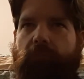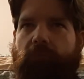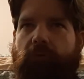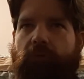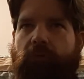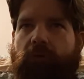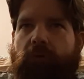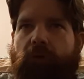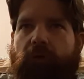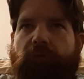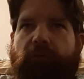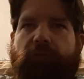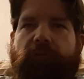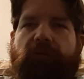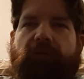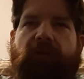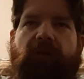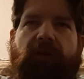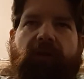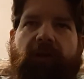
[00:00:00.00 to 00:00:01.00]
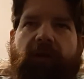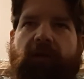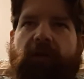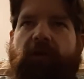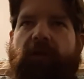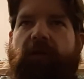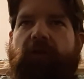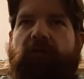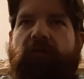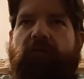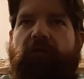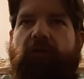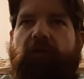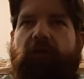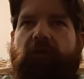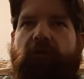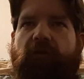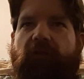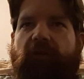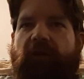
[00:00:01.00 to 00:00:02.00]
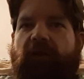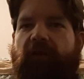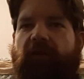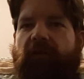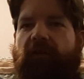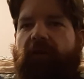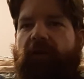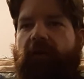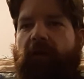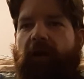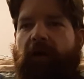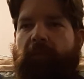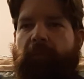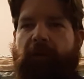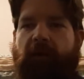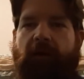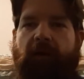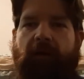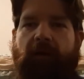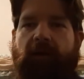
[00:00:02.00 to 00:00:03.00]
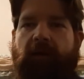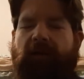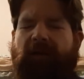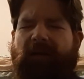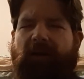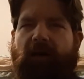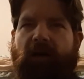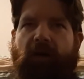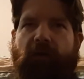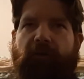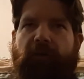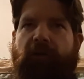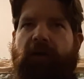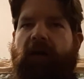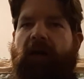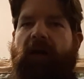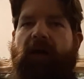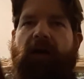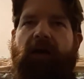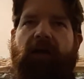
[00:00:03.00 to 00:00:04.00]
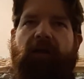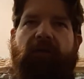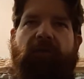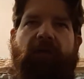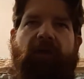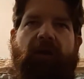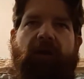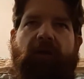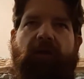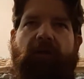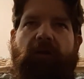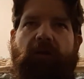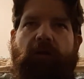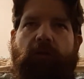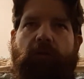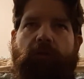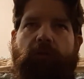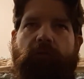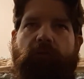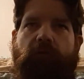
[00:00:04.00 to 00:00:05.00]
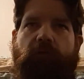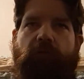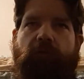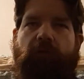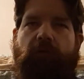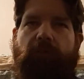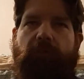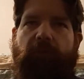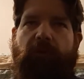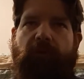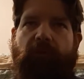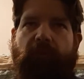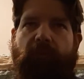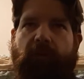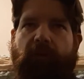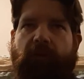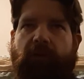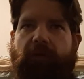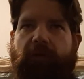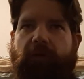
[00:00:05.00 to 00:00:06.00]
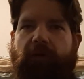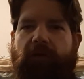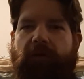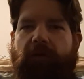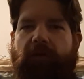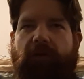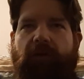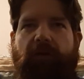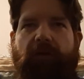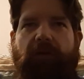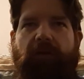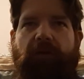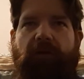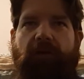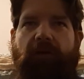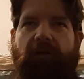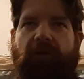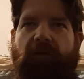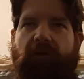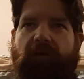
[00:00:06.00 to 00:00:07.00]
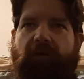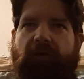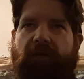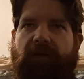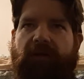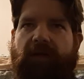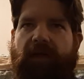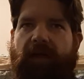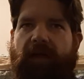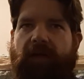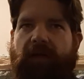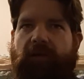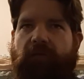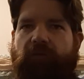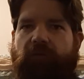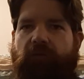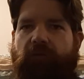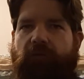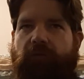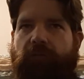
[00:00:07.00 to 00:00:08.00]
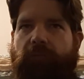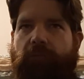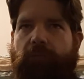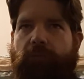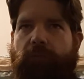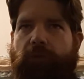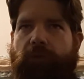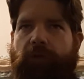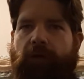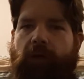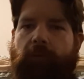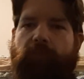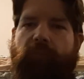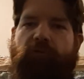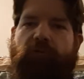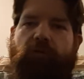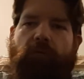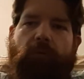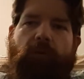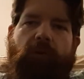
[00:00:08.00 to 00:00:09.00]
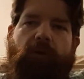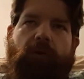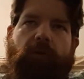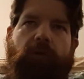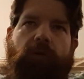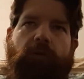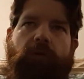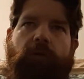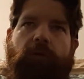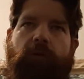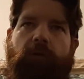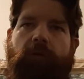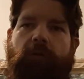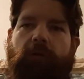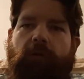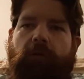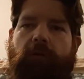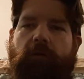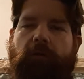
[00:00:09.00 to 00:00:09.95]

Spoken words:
you also see that she gets hit on by other guys that, you know, she could have been with, and things that. It's just them showing their